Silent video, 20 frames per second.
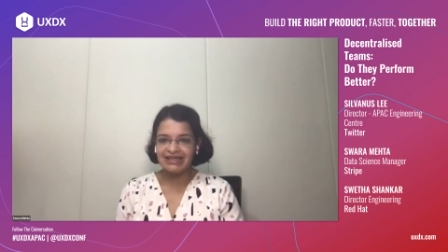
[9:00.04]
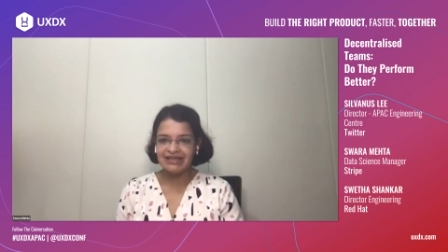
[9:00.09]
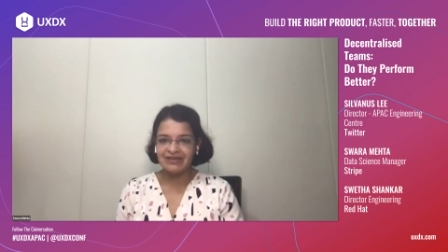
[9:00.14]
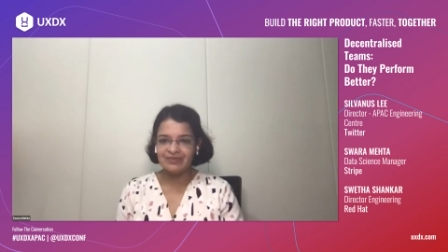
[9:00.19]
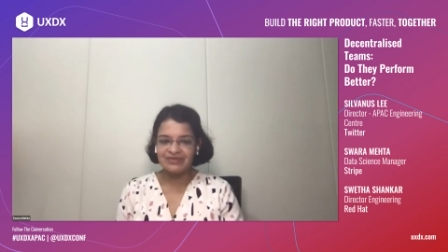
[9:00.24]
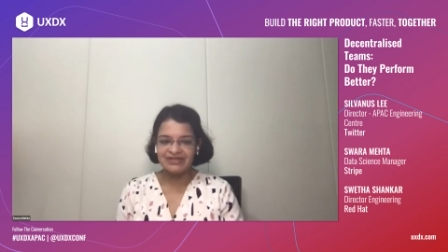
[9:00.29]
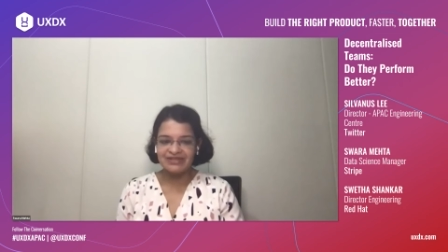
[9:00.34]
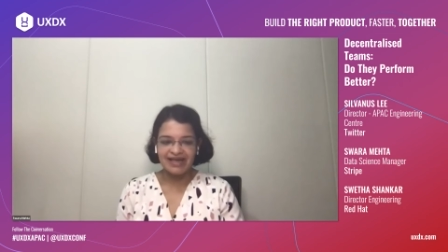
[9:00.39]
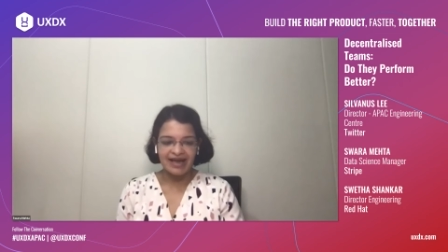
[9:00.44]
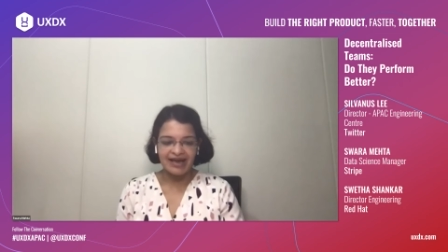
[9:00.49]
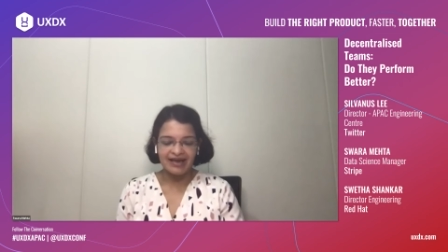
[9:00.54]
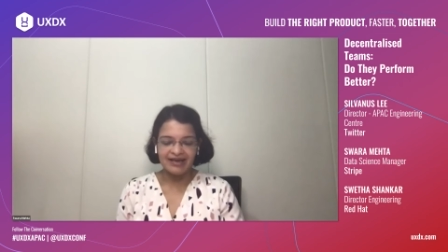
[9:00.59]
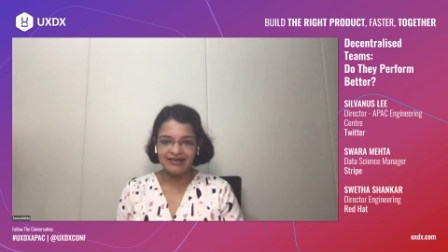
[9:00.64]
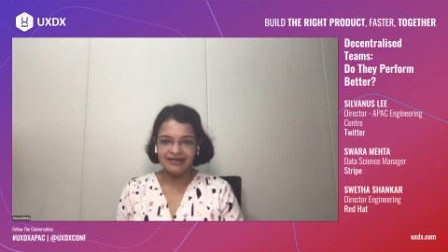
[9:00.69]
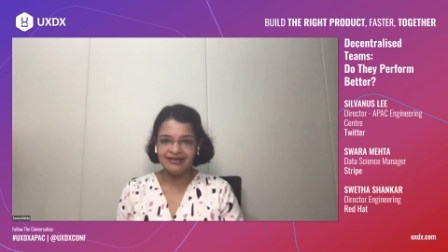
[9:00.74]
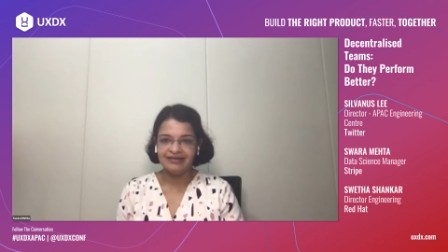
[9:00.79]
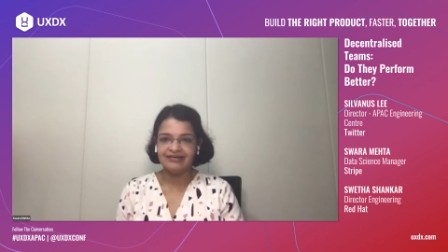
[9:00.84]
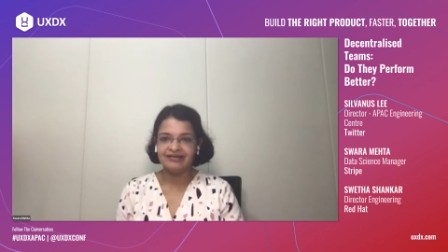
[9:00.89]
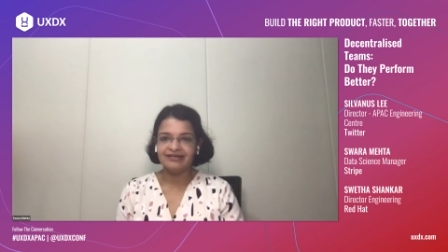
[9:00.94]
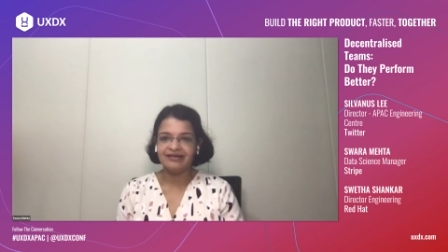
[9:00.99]
teams add
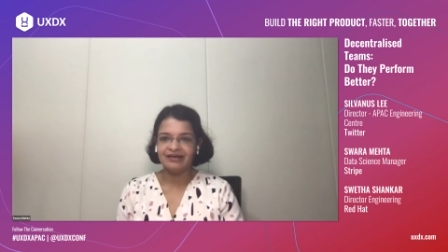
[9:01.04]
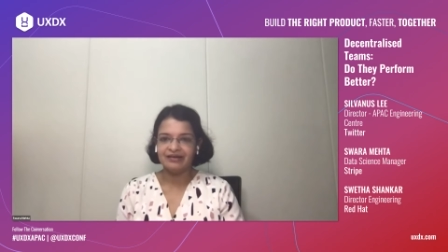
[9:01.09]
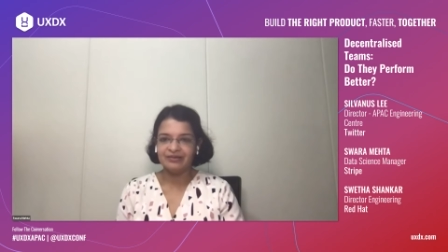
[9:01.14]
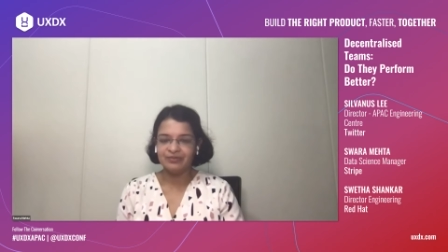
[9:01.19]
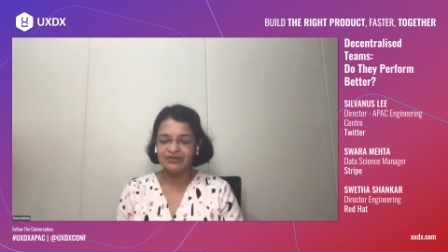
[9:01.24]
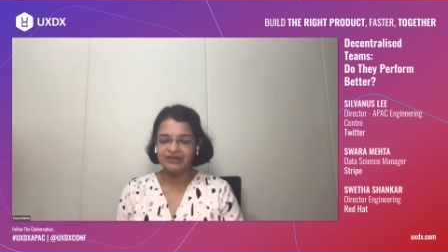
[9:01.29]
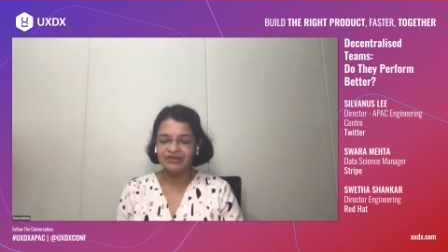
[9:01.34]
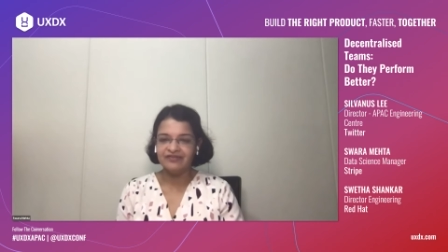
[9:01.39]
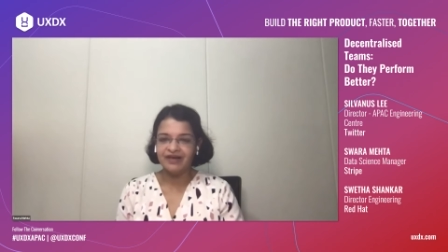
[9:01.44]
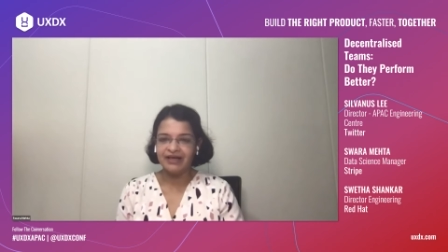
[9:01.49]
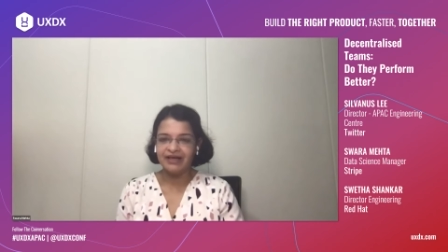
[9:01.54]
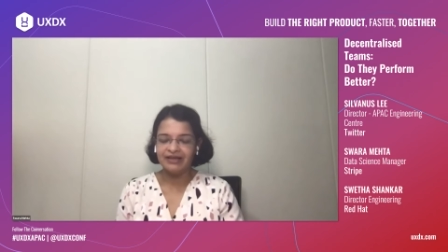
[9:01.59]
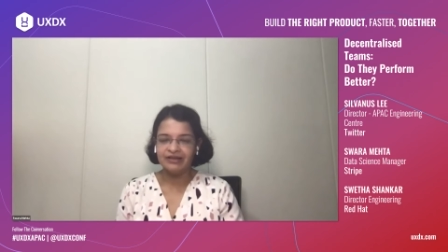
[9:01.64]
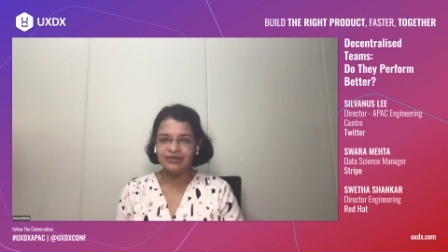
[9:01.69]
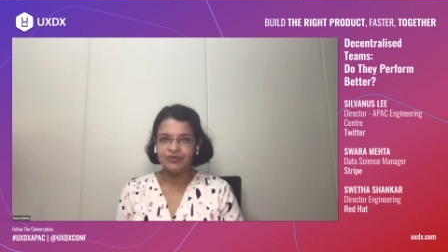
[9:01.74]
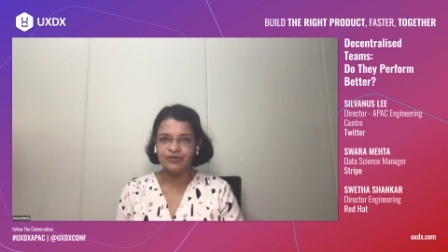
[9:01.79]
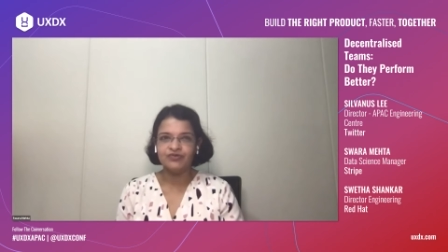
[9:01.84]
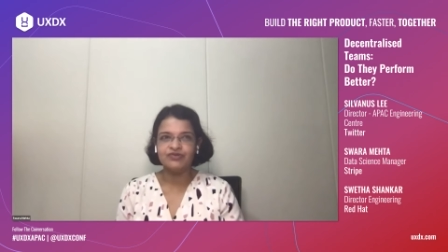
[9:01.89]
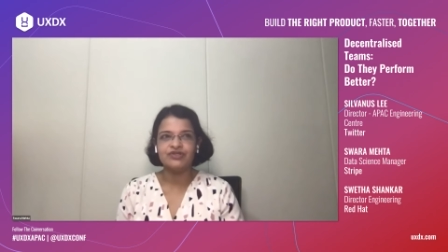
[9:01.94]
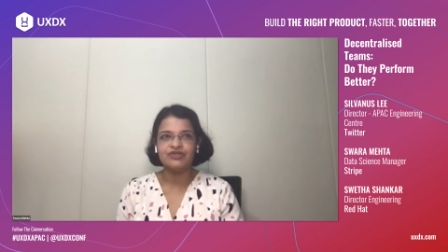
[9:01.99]
incredible
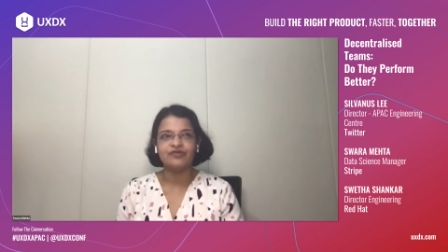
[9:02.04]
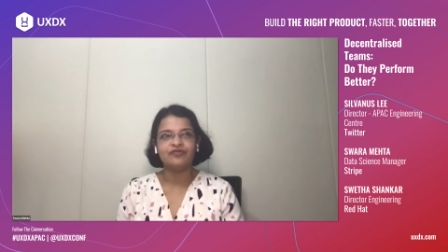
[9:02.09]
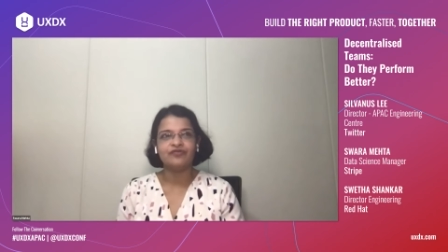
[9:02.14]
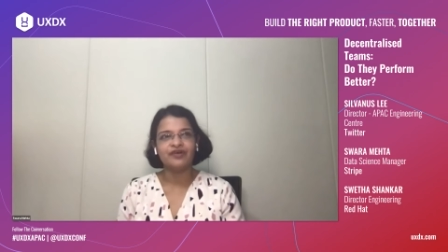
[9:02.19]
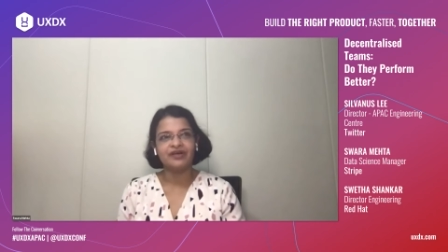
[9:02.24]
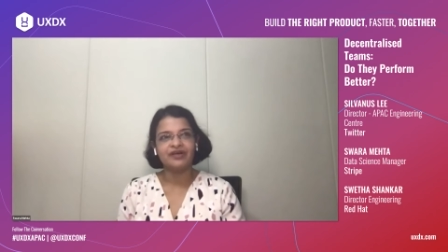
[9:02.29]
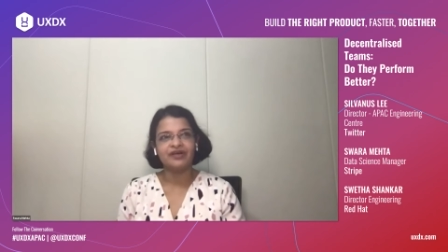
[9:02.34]
value. So for